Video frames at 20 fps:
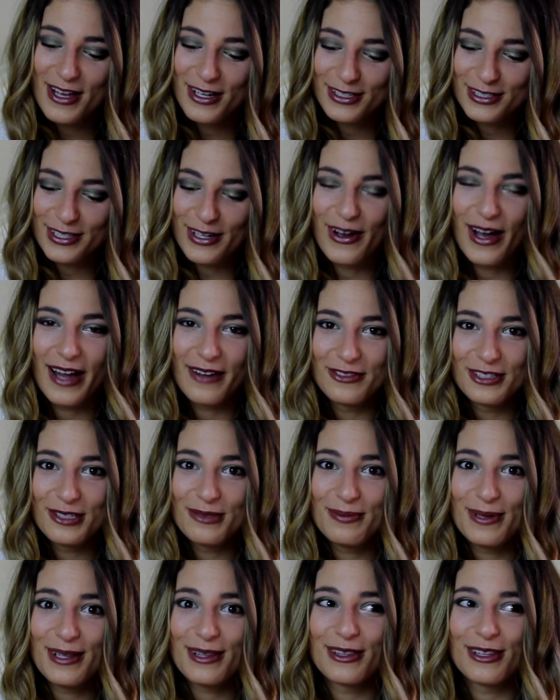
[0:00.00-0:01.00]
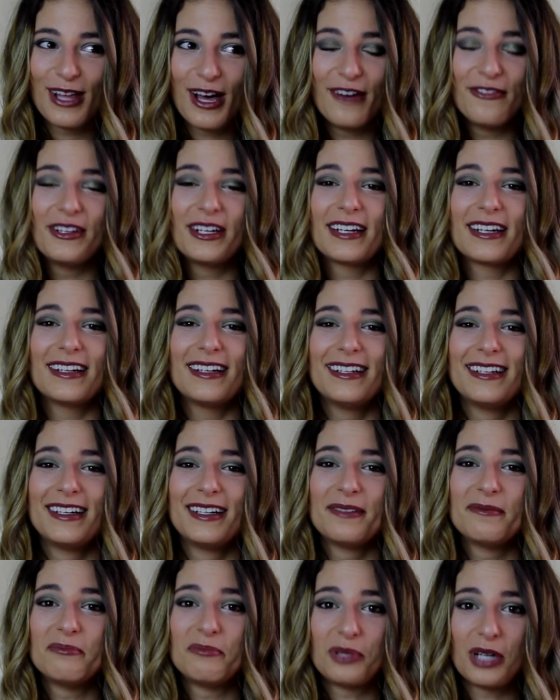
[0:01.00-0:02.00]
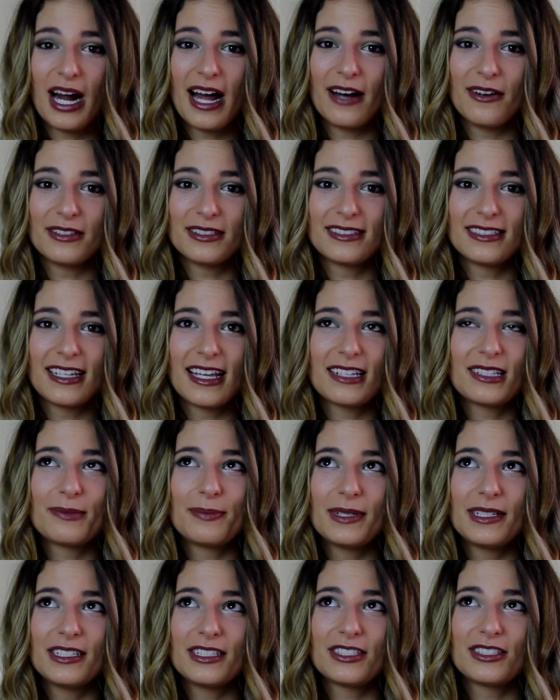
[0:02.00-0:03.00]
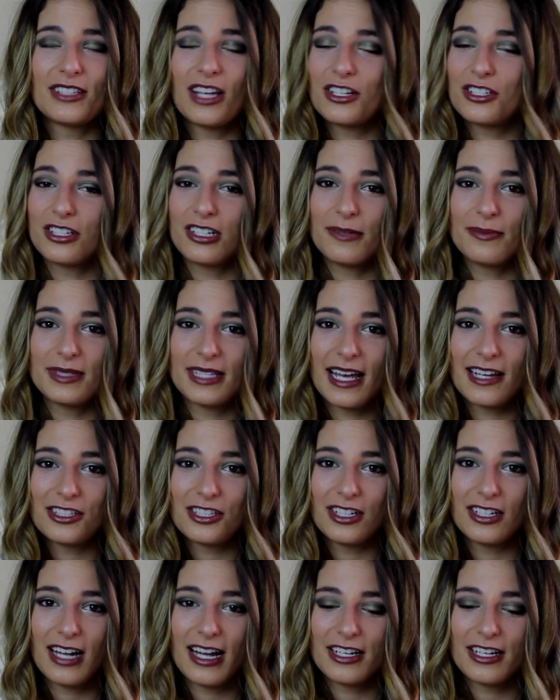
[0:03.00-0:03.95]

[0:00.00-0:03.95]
So I've just been loving brows. That's been such an obsession.